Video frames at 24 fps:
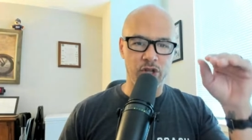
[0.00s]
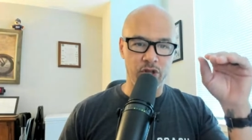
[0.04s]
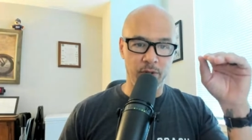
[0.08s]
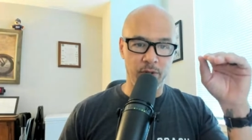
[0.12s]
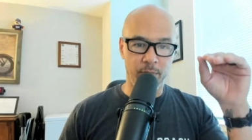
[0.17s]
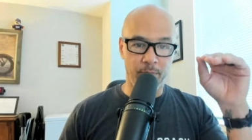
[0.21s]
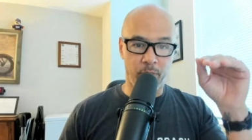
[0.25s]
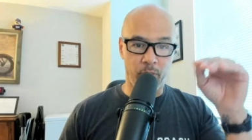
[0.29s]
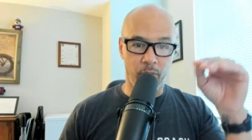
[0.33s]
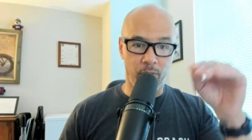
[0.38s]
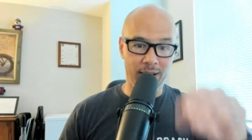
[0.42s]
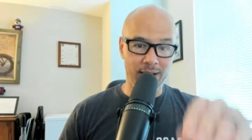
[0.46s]
The
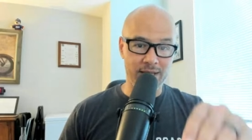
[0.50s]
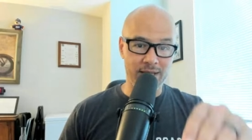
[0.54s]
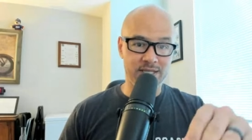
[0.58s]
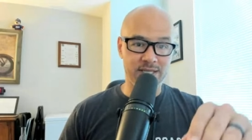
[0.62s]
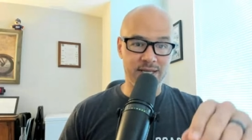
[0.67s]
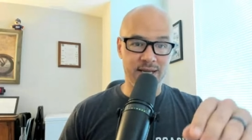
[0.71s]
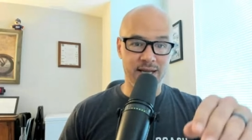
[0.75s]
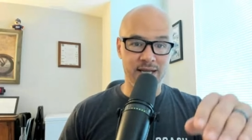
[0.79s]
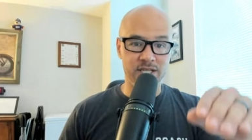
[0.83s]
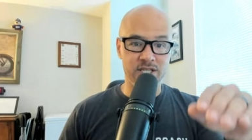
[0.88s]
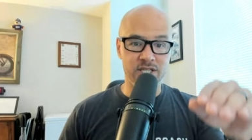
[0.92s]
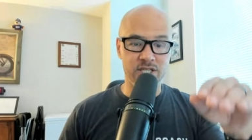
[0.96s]

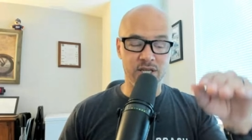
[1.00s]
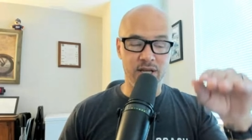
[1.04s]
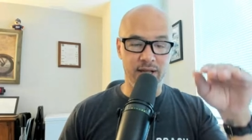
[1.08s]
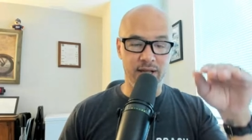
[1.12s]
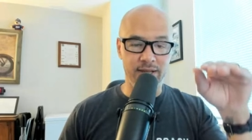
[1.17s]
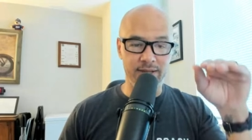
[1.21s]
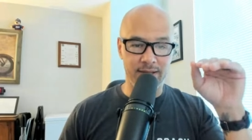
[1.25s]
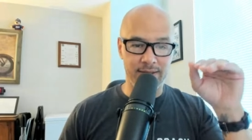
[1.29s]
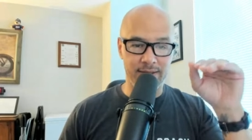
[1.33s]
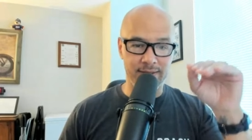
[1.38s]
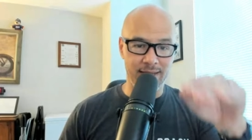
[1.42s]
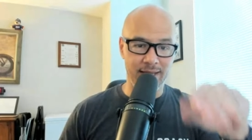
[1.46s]
process
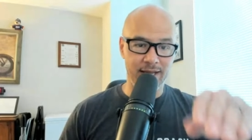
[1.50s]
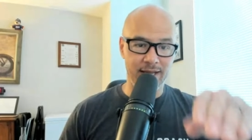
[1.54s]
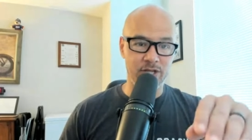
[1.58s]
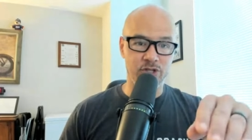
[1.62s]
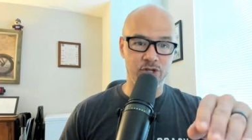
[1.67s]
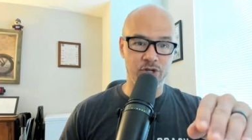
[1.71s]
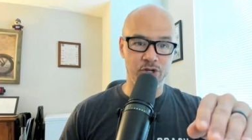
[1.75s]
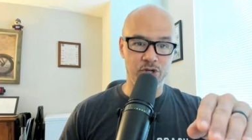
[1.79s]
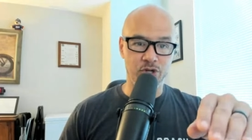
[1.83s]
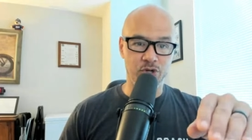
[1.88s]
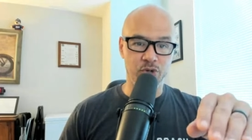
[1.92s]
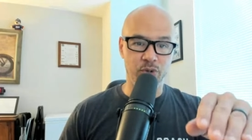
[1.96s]
and the
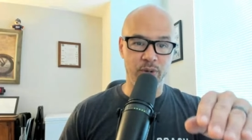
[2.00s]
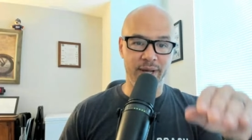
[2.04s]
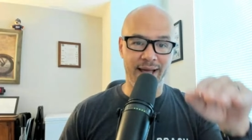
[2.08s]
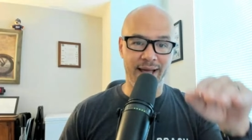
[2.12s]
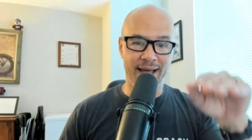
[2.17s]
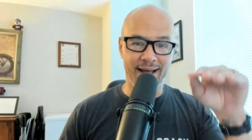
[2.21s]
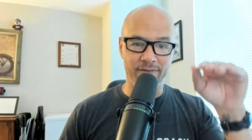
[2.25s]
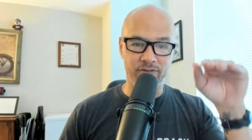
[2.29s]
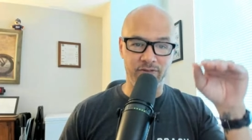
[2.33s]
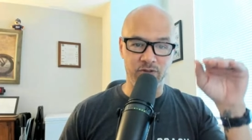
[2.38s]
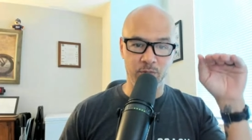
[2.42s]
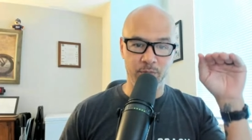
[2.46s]
things you're doing
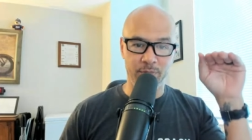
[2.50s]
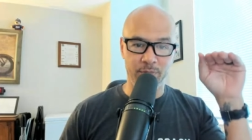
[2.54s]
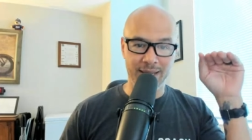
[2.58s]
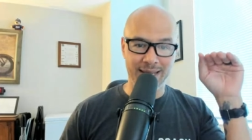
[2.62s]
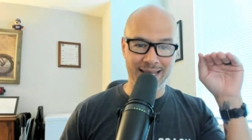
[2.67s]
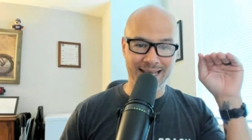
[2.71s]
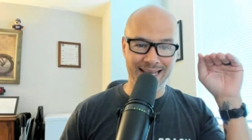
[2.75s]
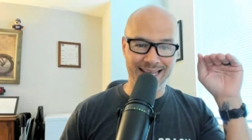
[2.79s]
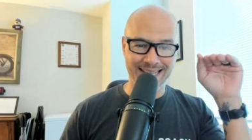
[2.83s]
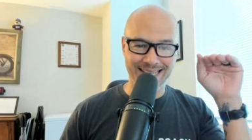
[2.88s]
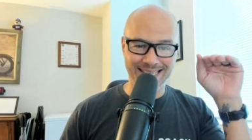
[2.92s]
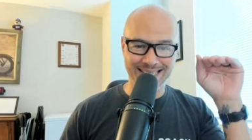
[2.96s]
have to
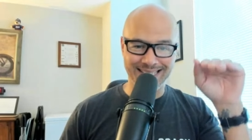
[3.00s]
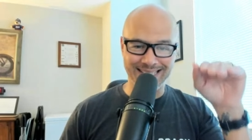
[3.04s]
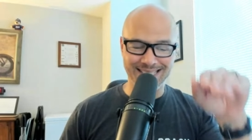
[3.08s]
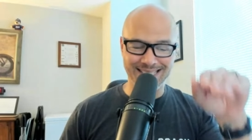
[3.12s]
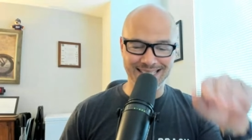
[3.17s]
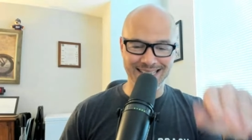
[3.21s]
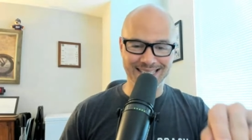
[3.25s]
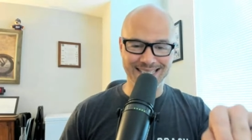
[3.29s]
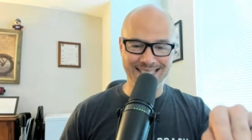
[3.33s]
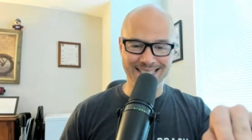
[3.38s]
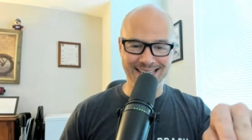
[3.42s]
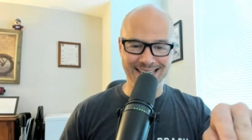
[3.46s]
be
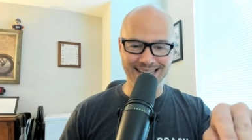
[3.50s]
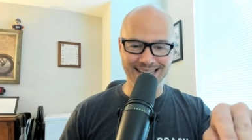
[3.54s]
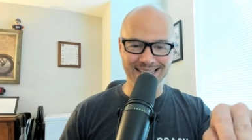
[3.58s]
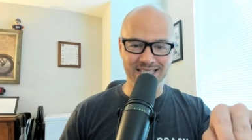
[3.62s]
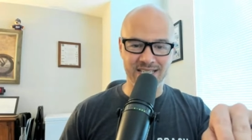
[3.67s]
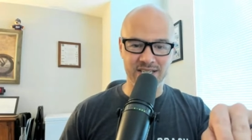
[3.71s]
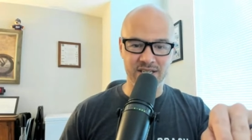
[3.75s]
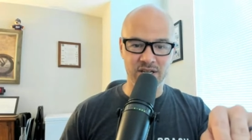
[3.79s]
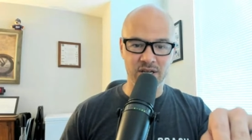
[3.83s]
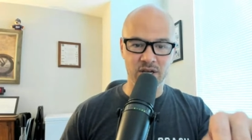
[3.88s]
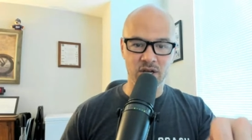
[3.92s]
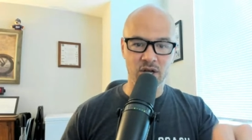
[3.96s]

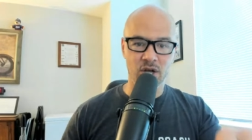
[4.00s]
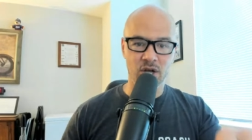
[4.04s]
consistent